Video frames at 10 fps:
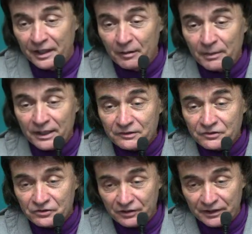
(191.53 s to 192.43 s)
And Matt
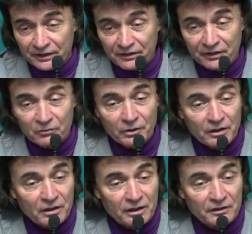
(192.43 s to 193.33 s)
Slick then
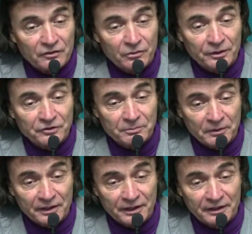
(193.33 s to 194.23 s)
went on to
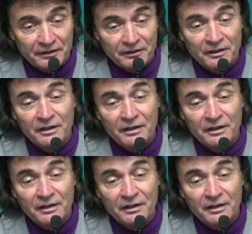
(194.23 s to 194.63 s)
explain